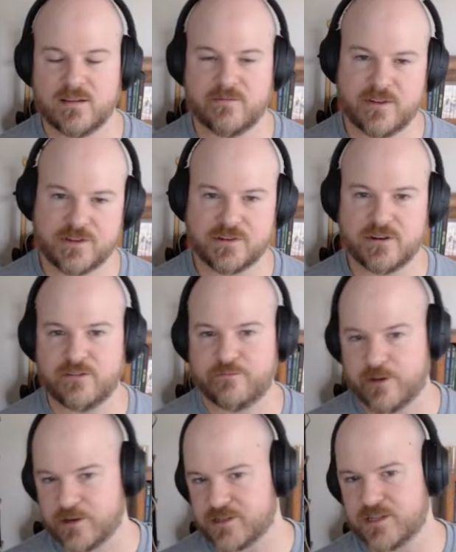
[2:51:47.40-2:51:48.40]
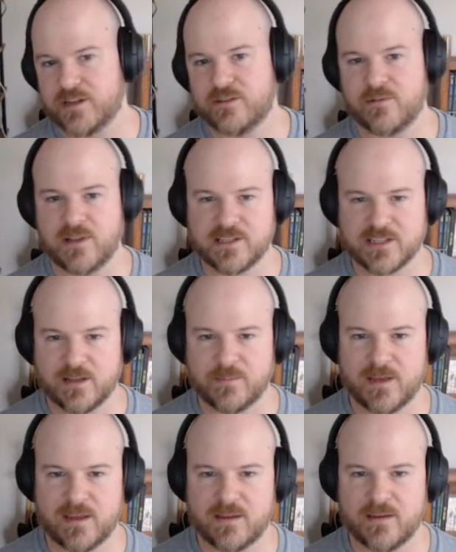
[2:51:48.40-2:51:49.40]
Feature, function, well, it's going to
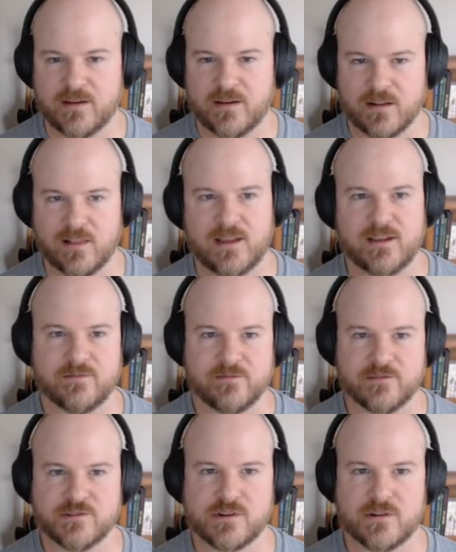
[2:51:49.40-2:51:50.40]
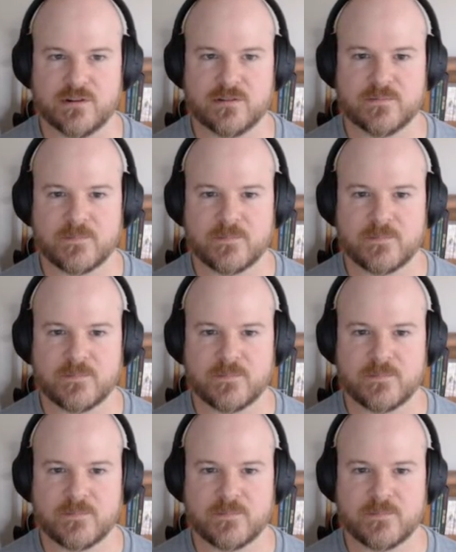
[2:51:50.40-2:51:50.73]
be enclave for sure.